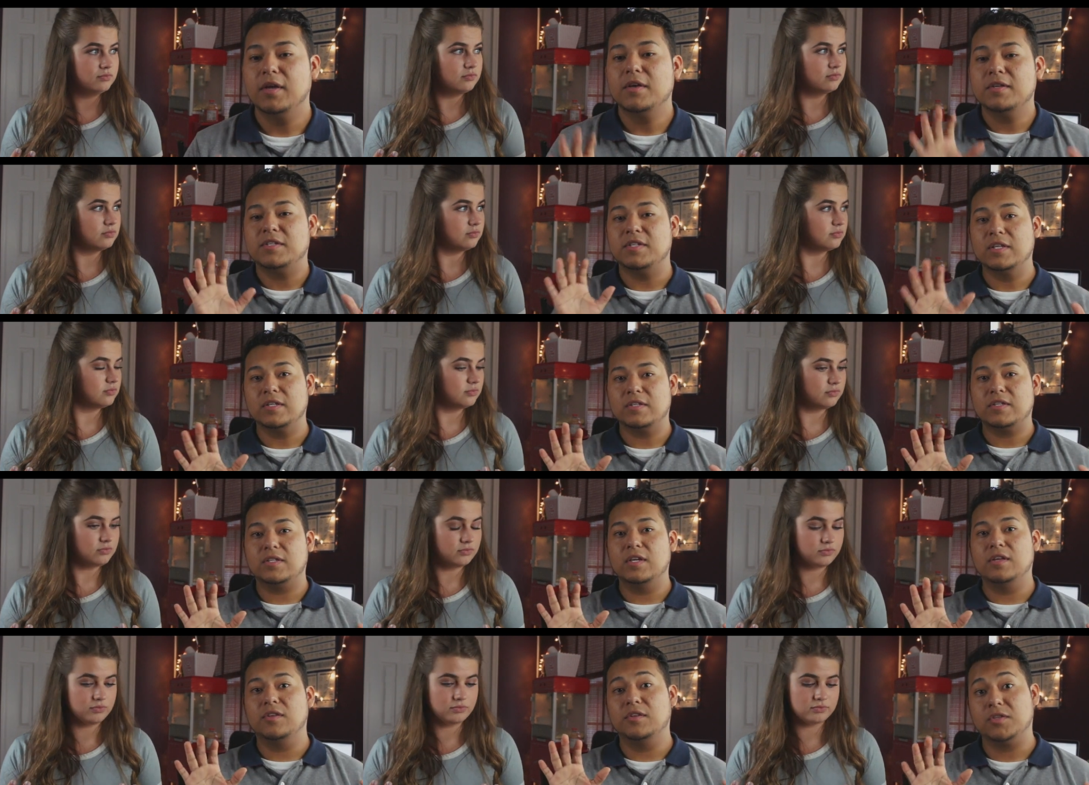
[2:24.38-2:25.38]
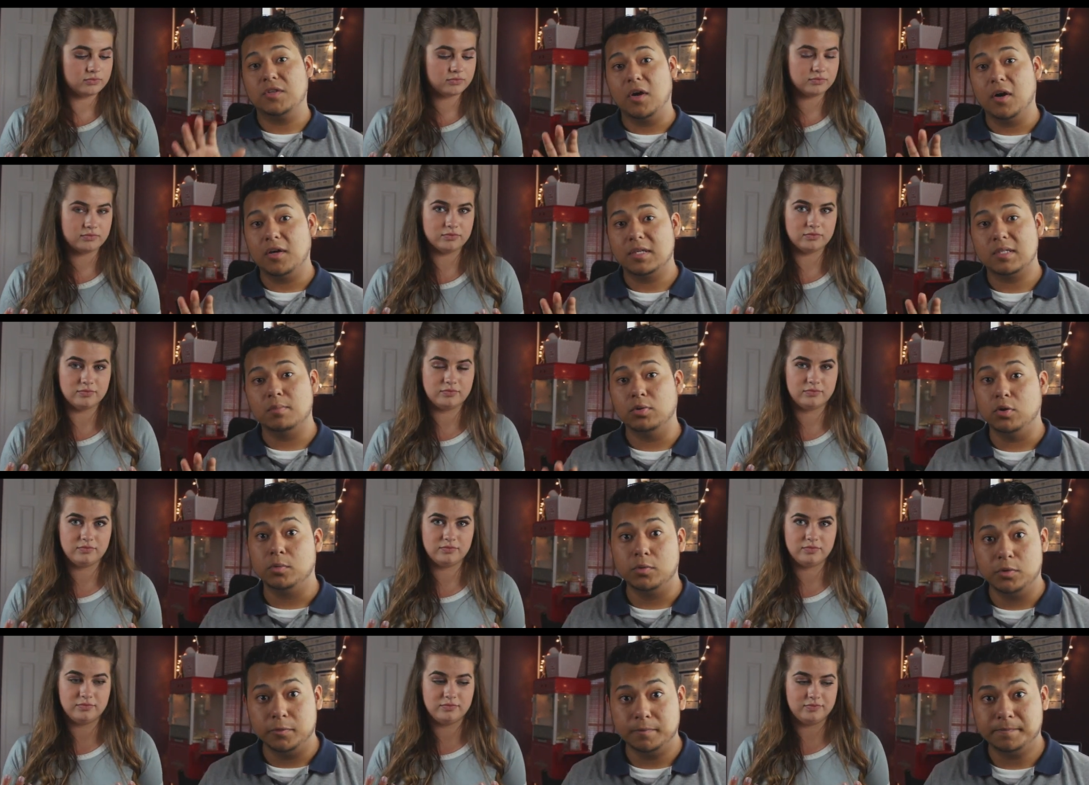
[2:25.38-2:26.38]
Speaker 1: since the song is Blue
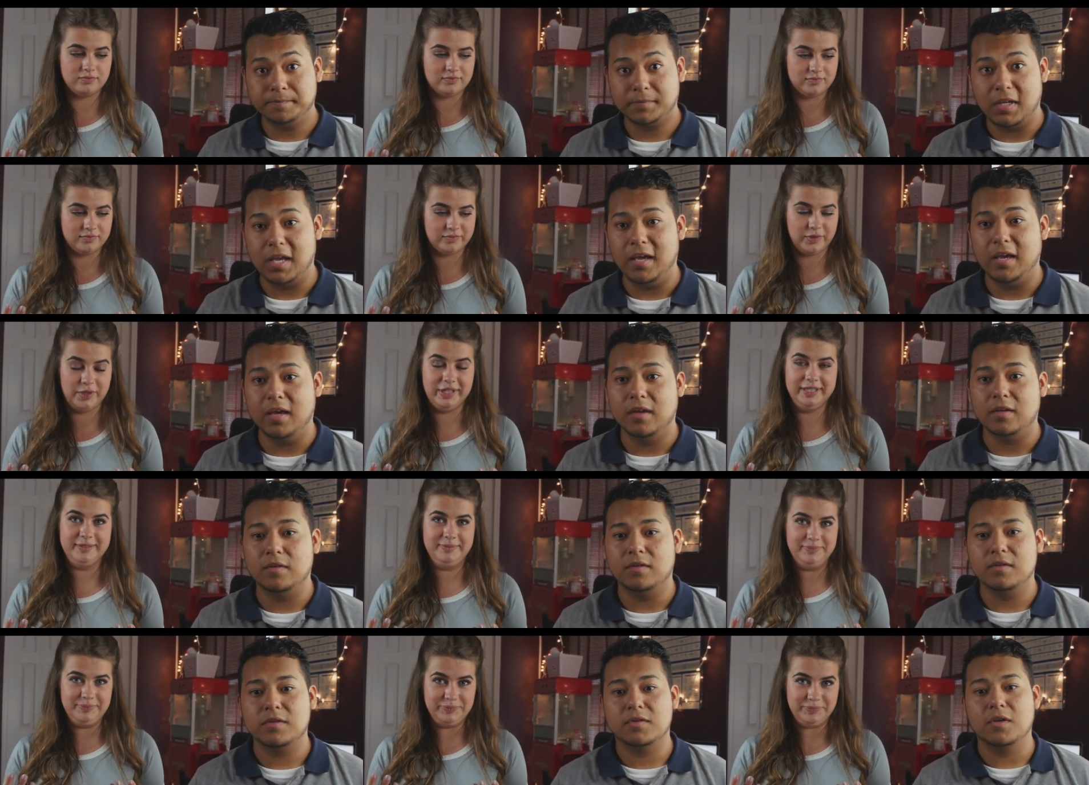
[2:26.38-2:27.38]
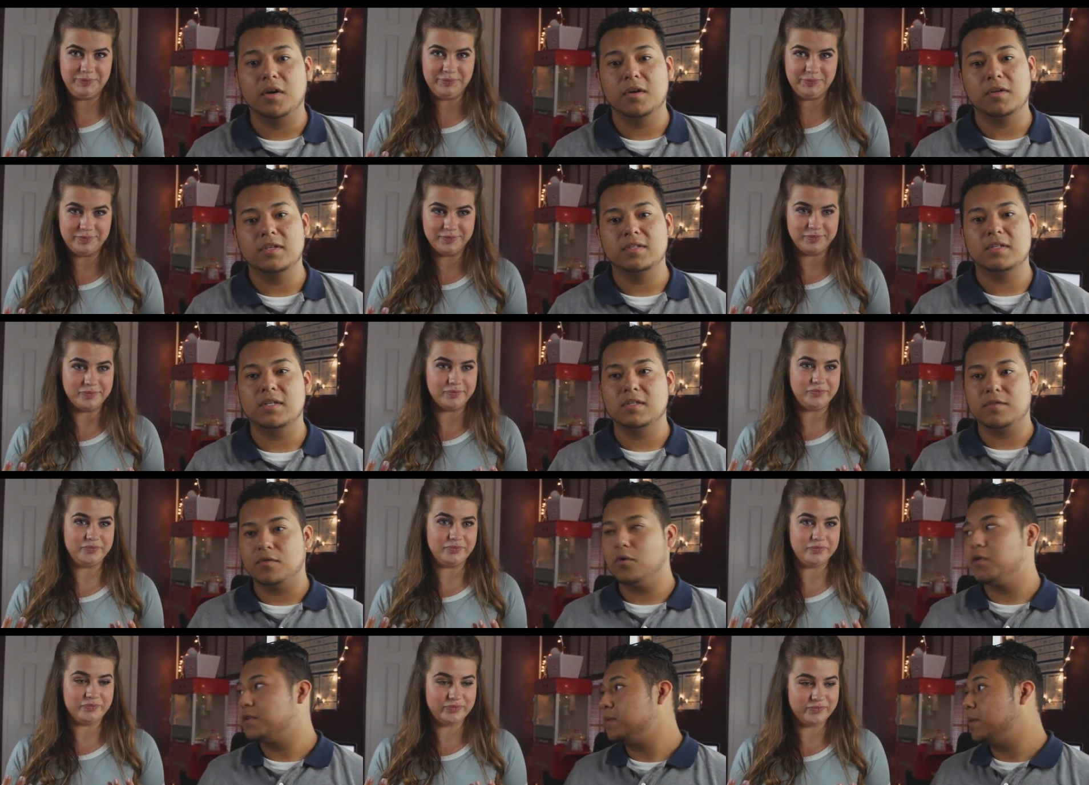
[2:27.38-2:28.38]
Moon. And the song is of
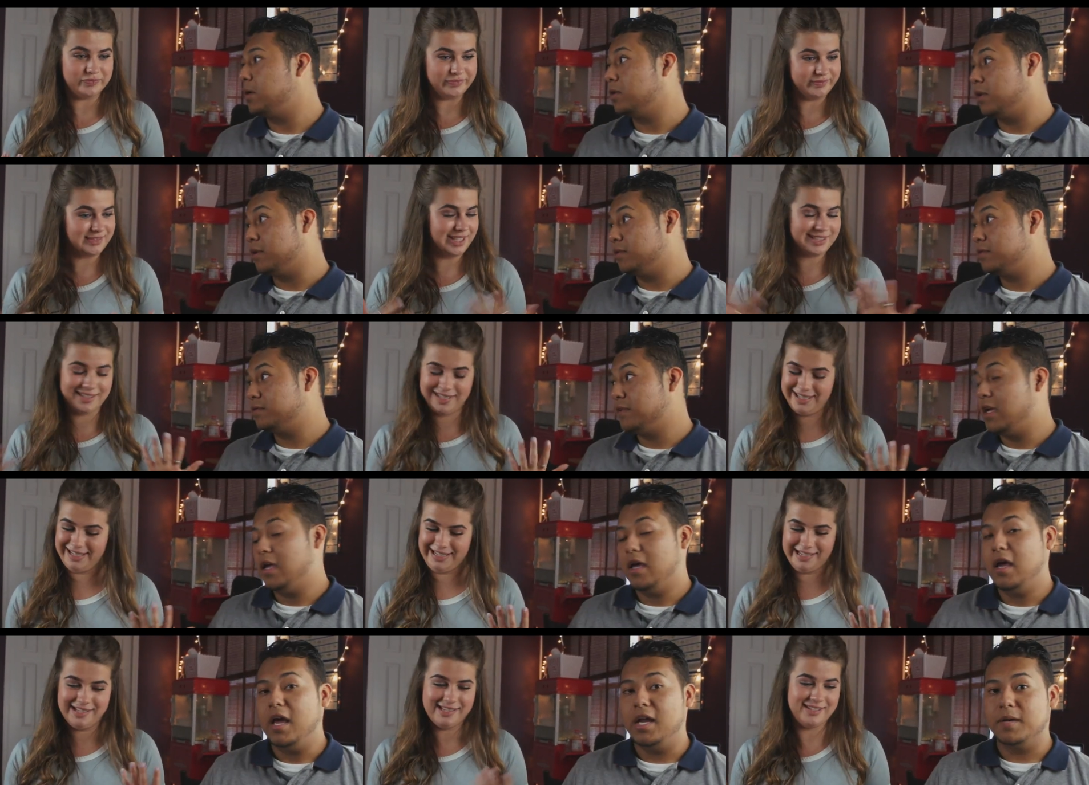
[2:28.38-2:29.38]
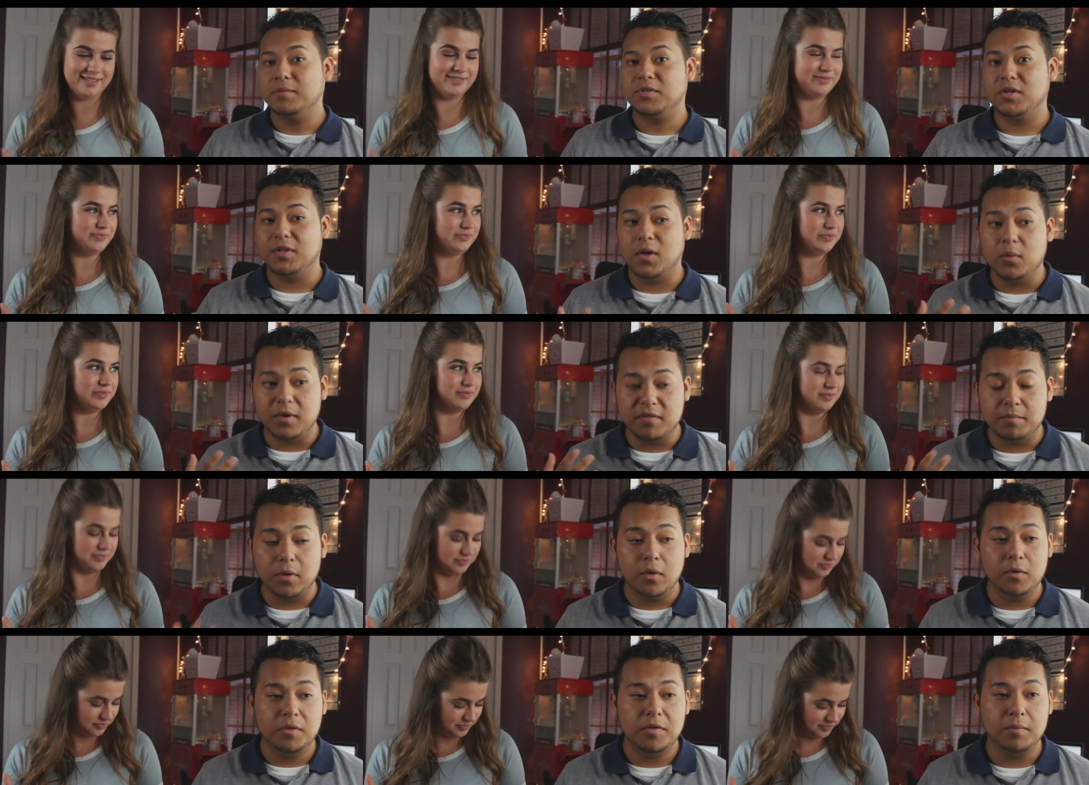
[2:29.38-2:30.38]
course about love. It is. And I'm sure that we have
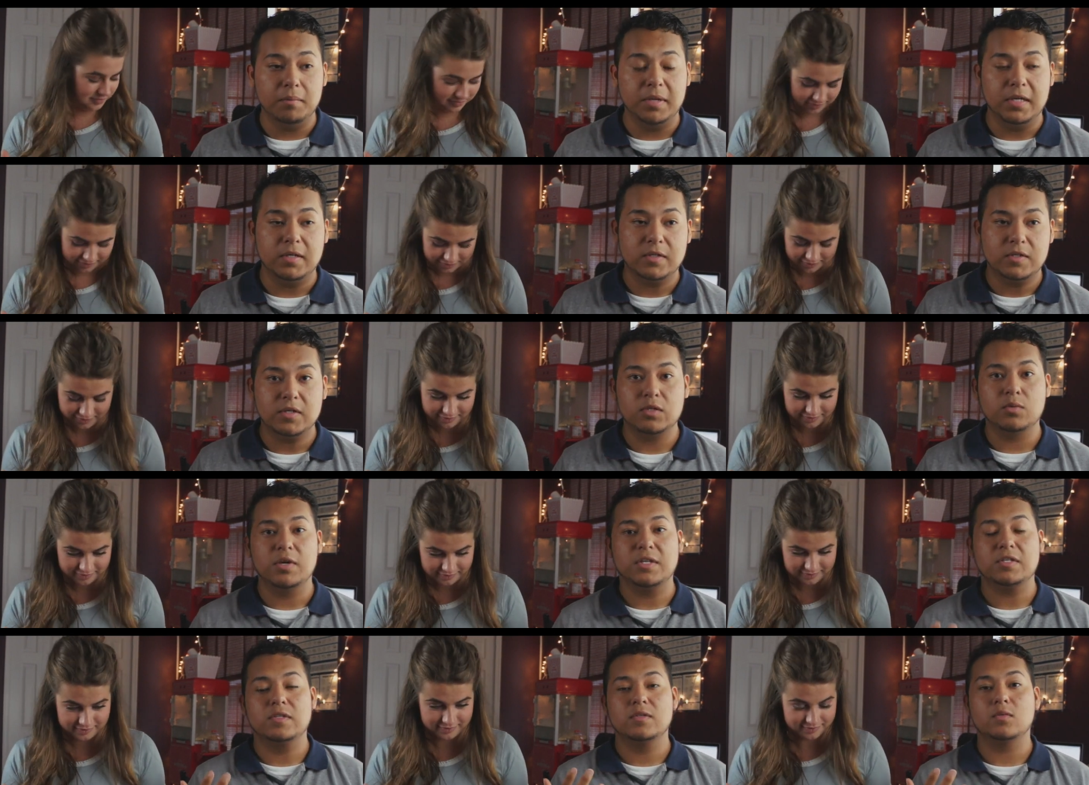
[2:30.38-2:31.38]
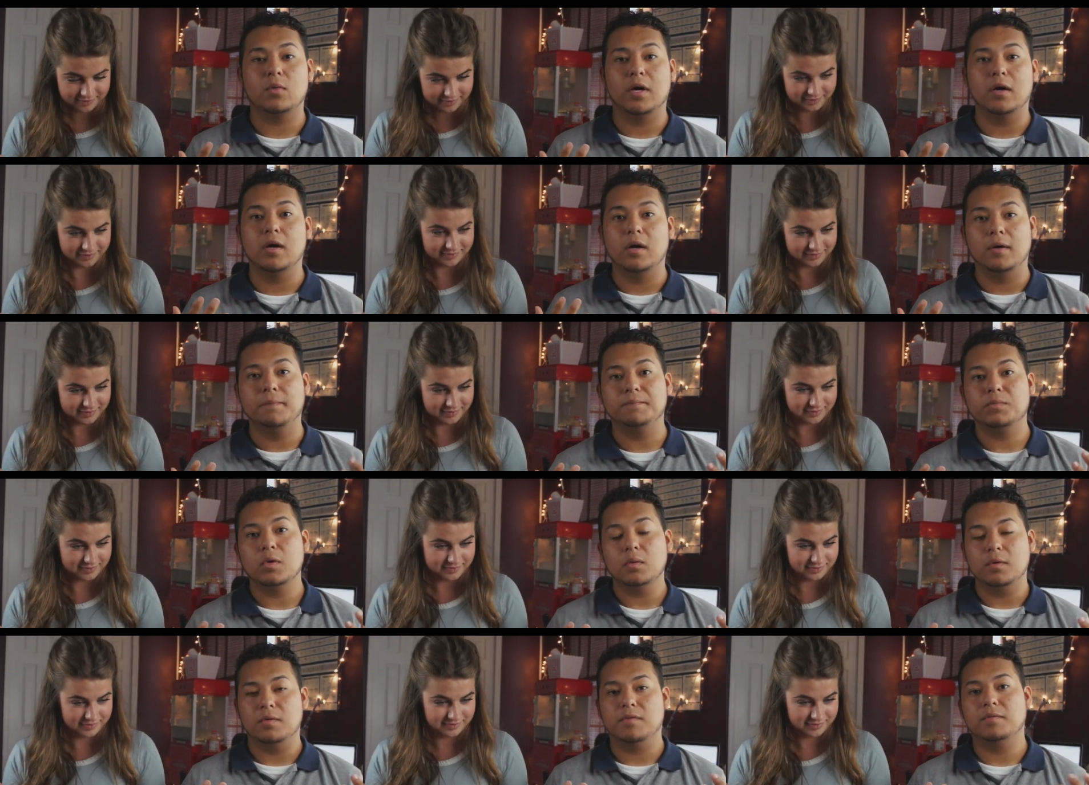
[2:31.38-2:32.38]
both been in situations where
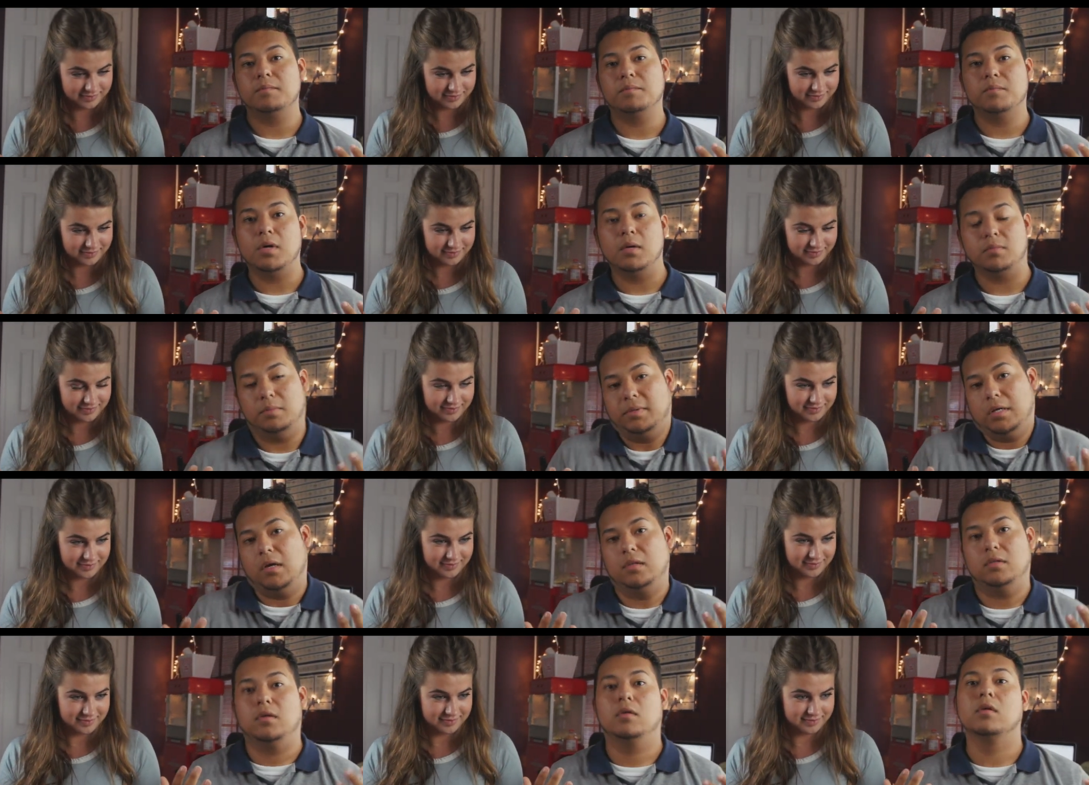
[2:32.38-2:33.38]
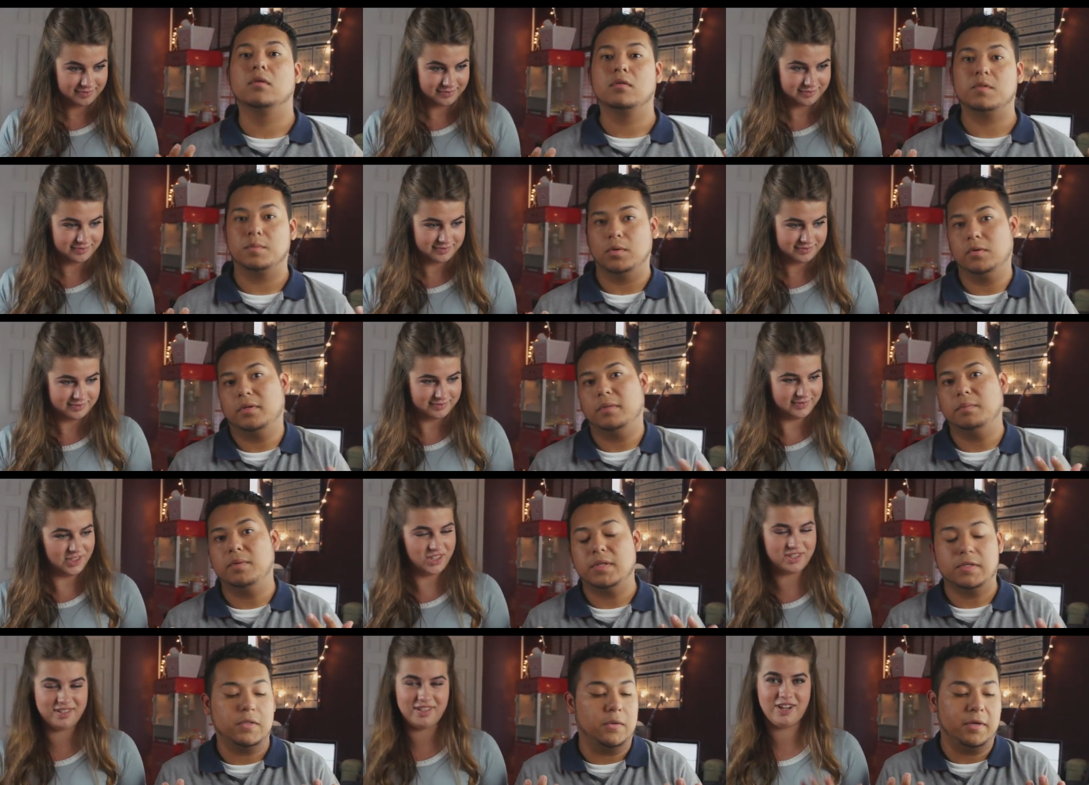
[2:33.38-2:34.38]
we've probably gotten our hearts broken.
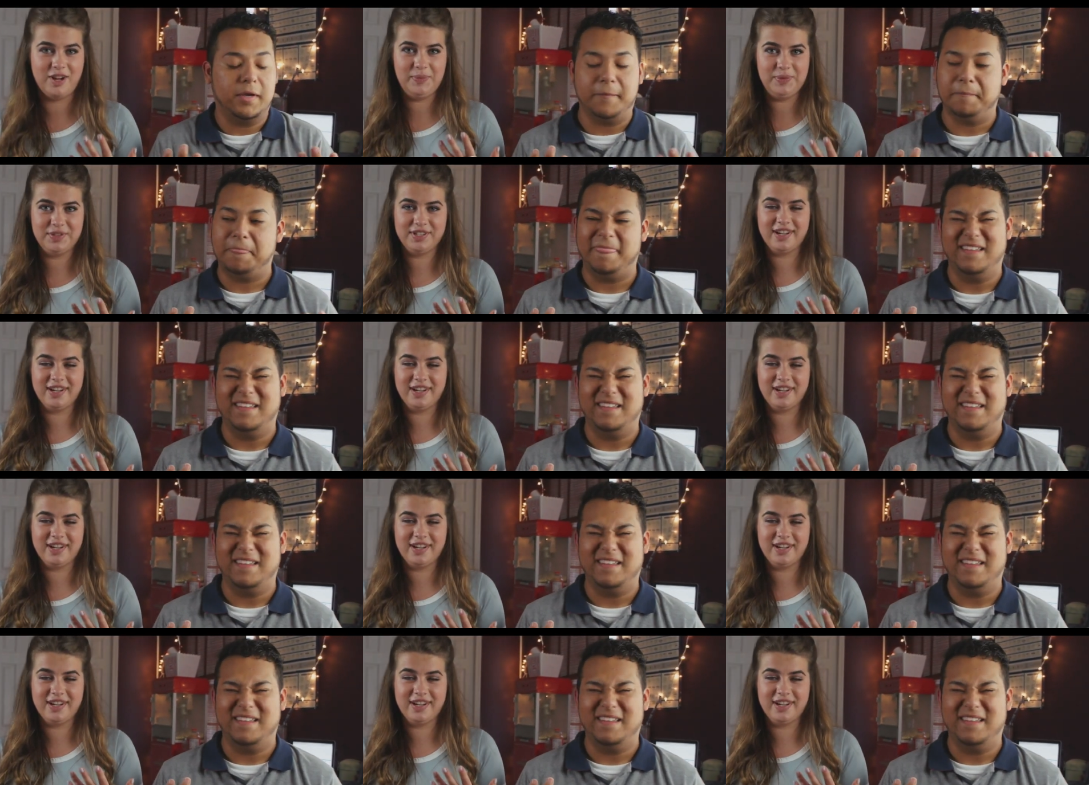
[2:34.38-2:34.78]
Speaker 2: Just a couple